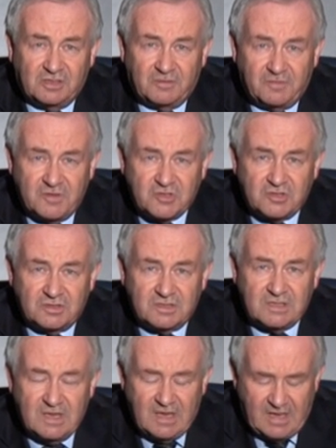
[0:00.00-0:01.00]

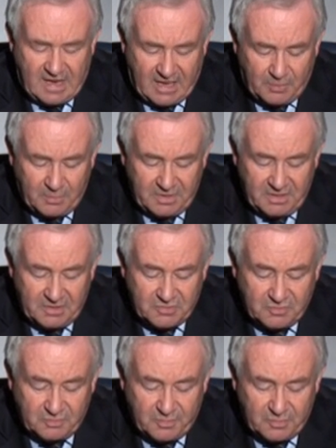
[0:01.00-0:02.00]
inefficient, and we need
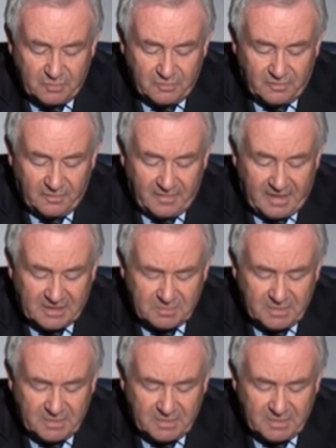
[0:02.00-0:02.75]
to improve on that.